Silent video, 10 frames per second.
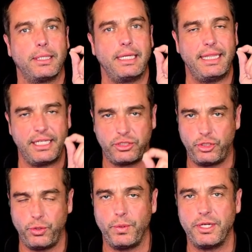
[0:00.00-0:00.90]
in this
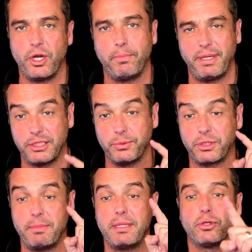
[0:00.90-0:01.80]
June window because it was
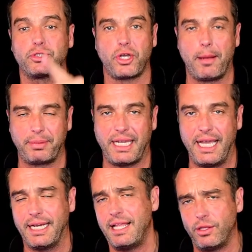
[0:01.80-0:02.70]
going to be the most
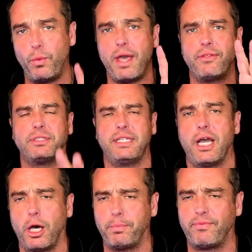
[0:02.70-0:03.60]
complicated. And the weather did
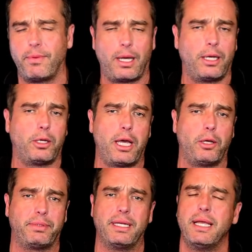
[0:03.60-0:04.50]
help
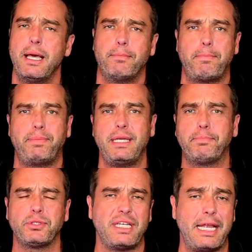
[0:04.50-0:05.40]
it. But
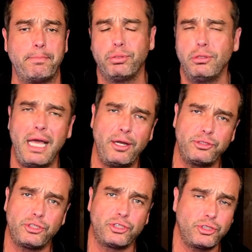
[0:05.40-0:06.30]
people saying, pull
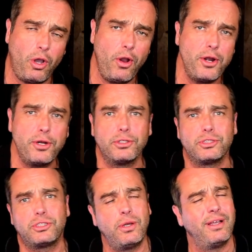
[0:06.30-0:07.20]
out your
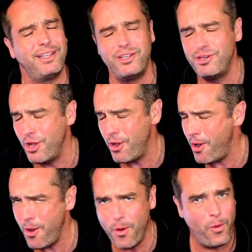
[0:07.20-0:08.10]
starters.
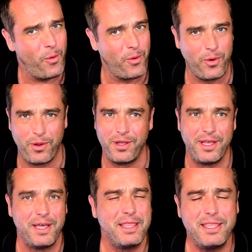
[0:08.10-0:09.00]
No.
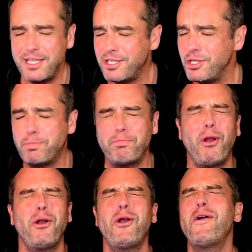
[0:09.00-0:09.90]
This is
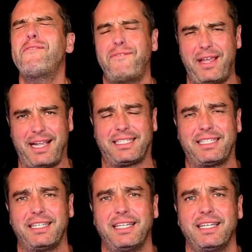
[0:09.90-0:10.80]
perfect.